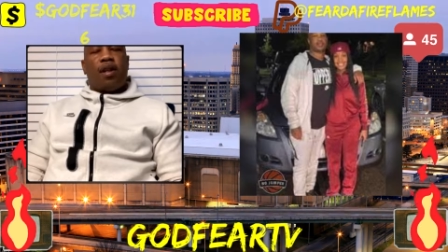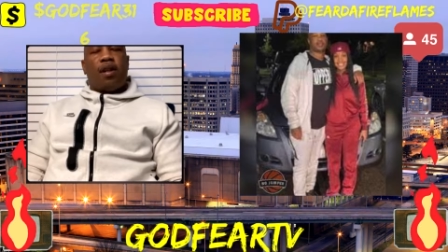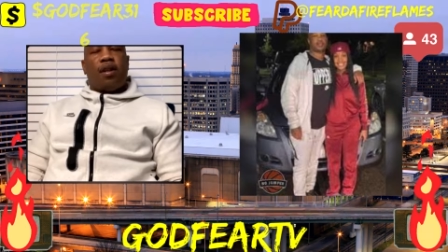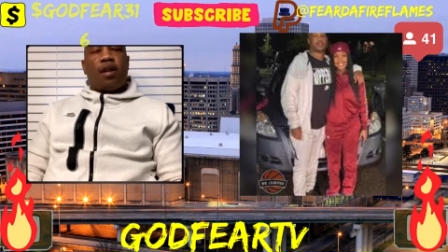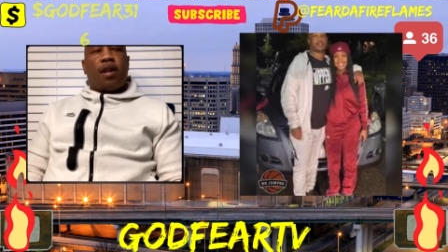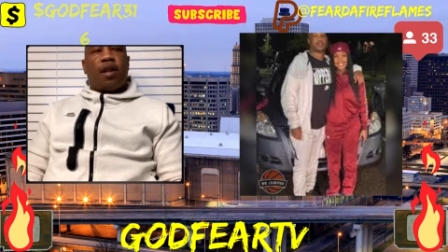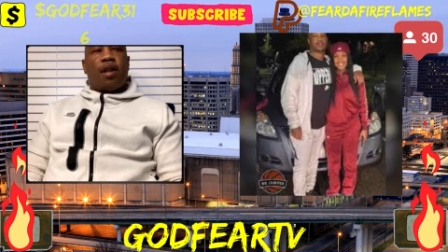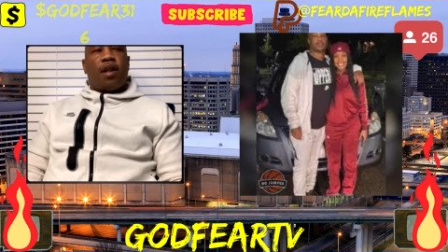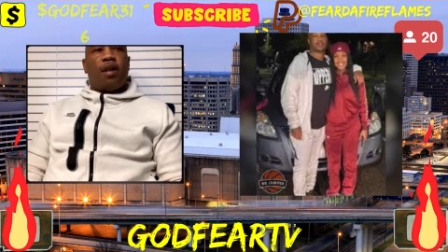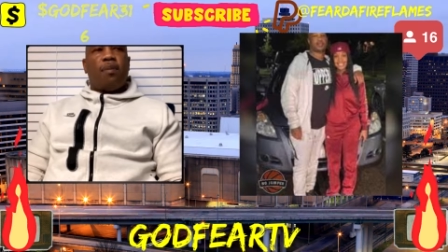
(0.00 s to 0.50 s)

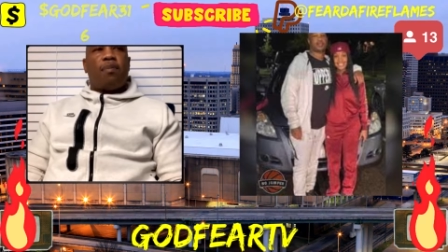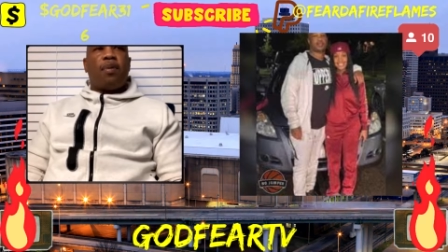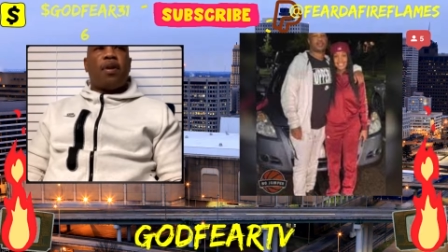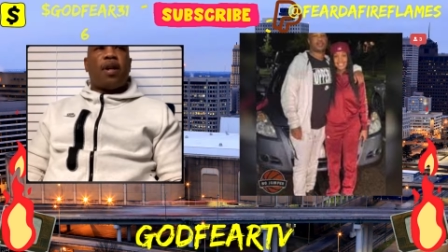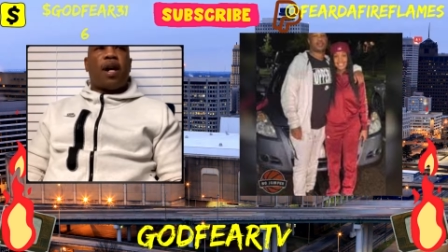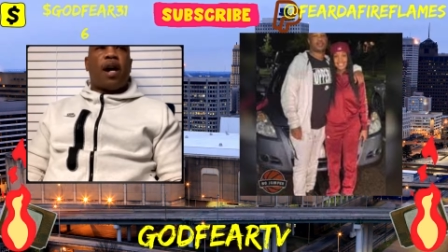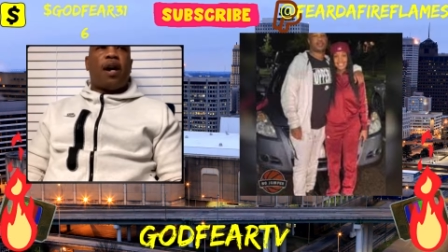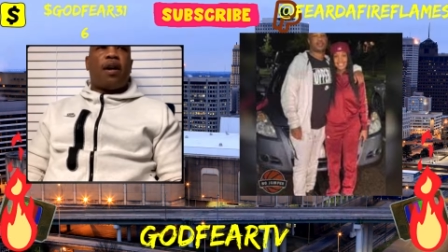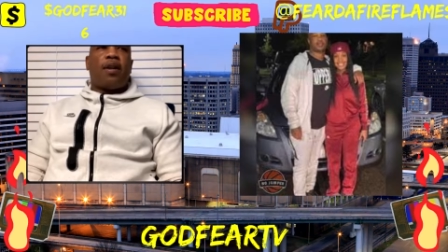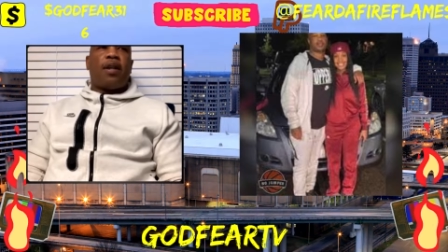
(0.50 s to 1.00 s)
you know,
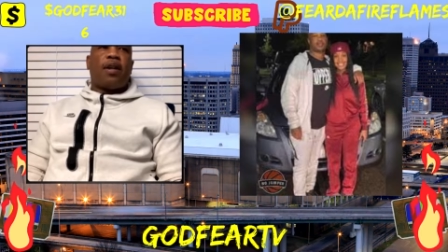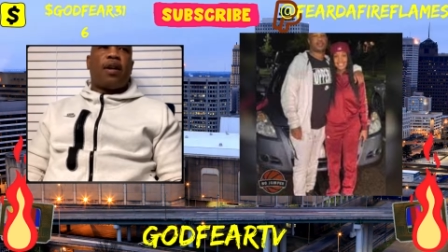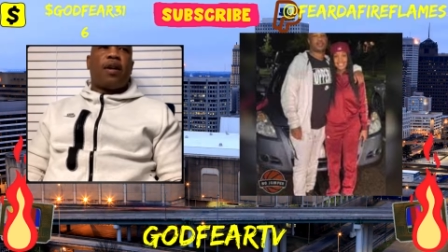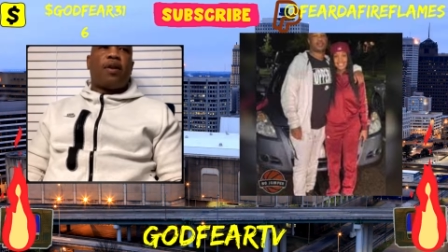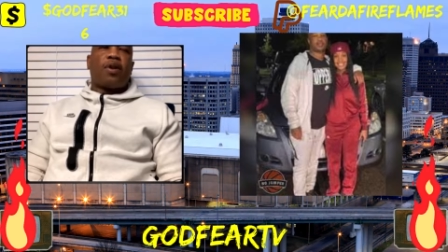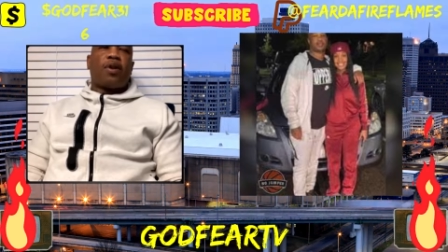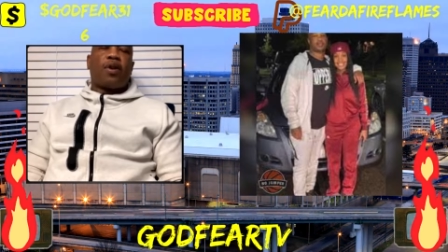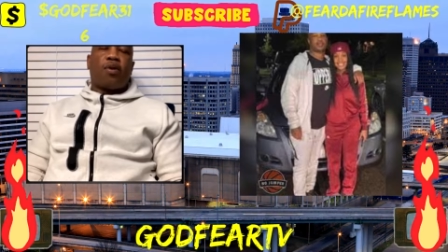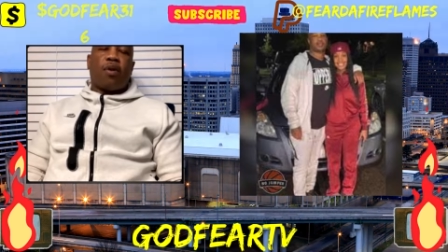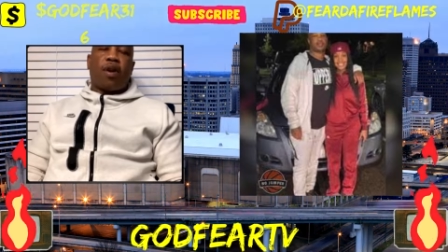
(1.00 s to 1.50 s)
but he
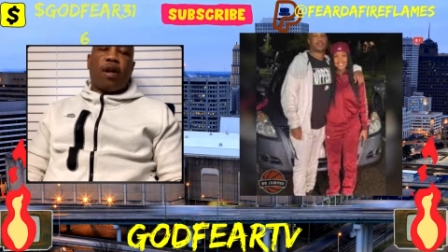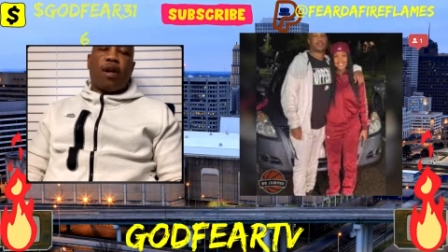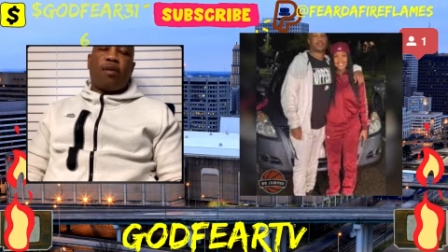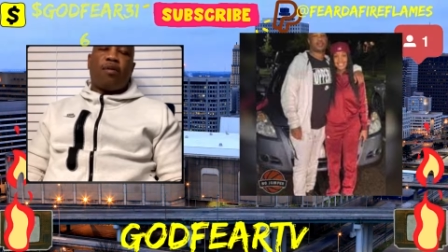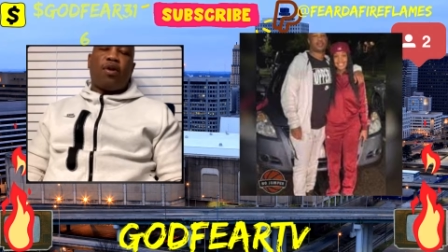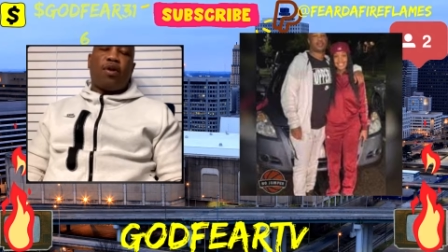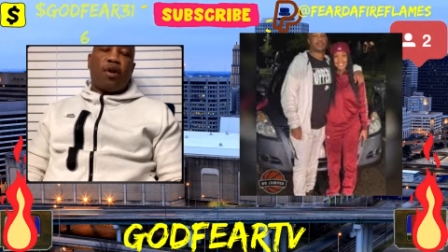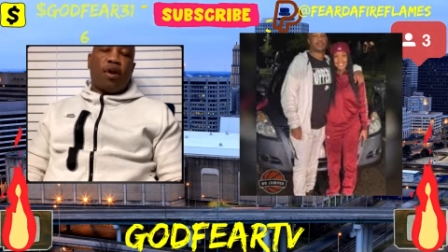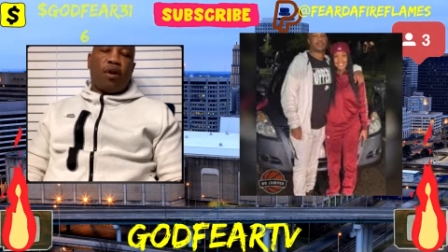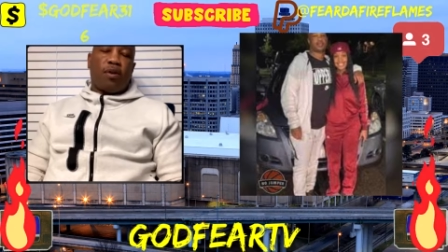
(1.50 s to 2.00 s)

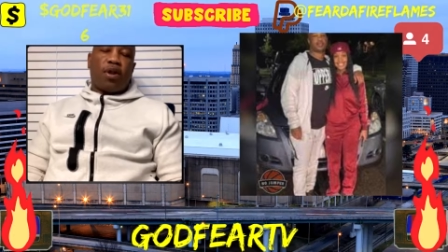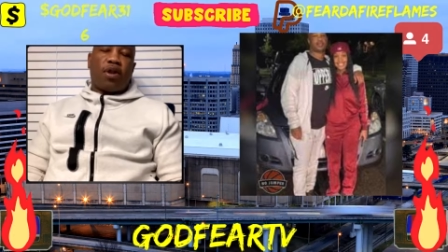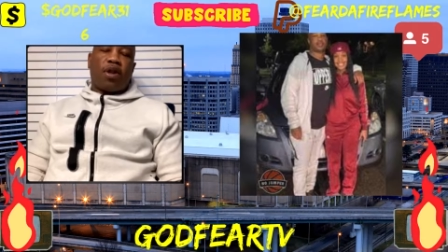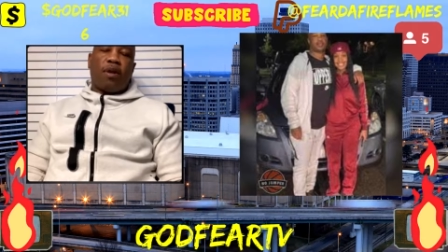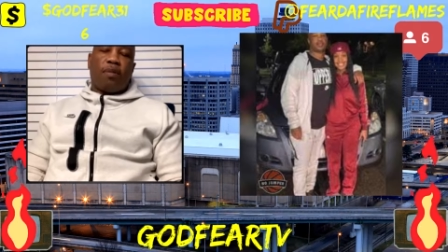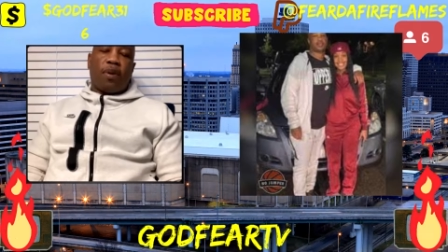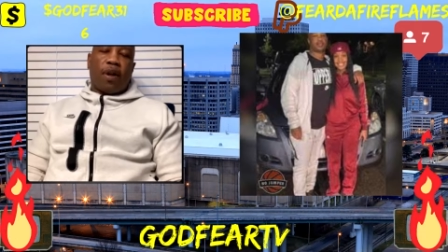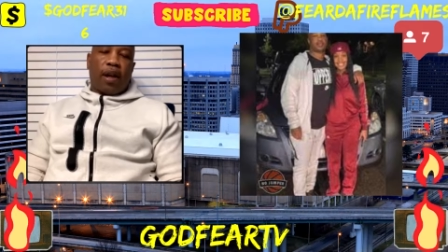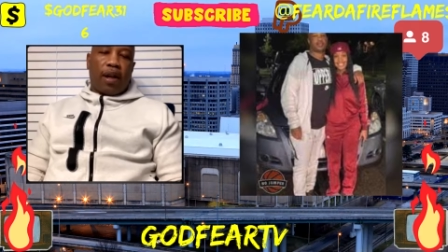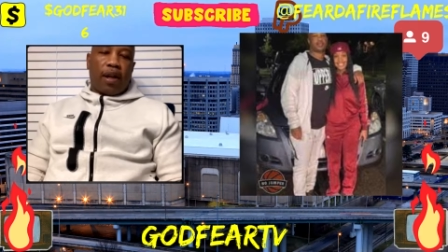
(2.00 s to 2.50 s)
he put all
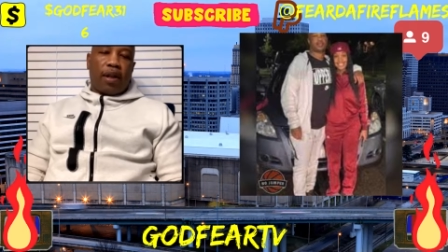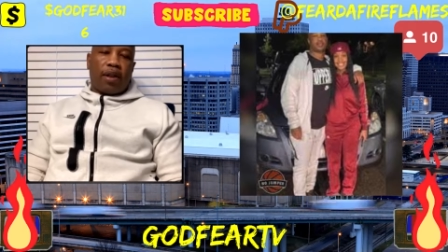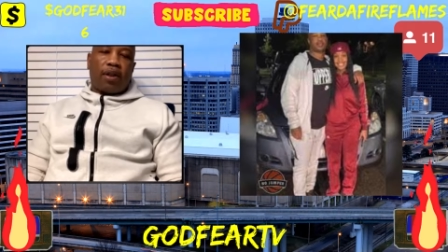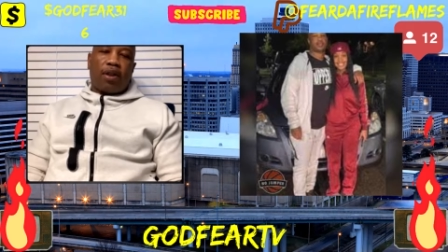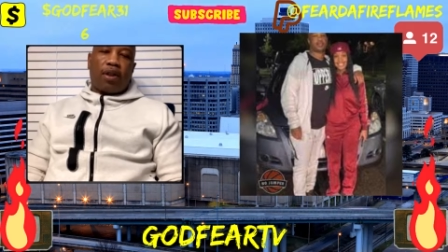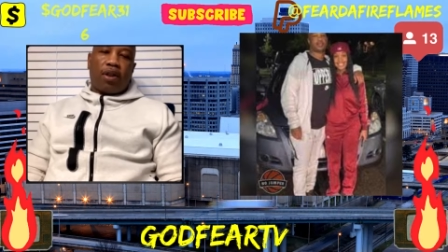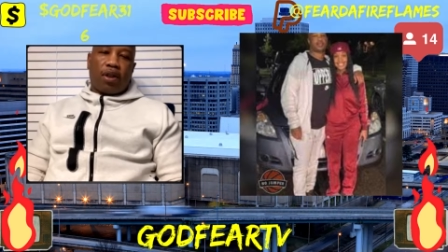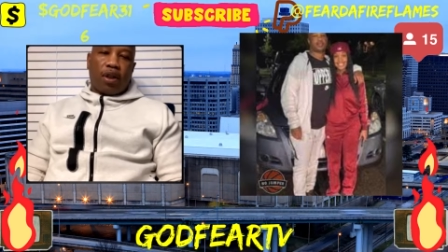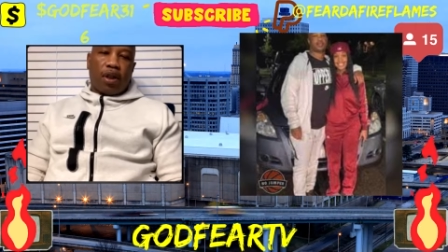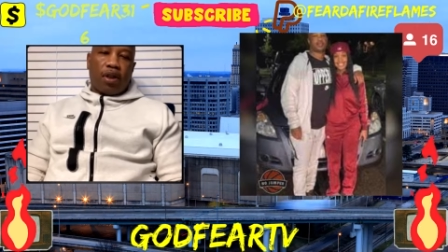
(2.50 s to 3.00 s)
that on the
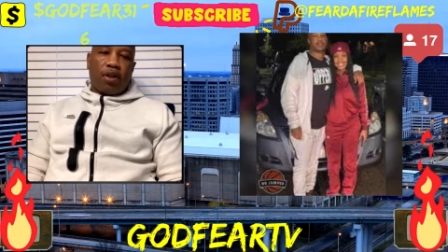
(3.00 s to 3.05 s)
gram,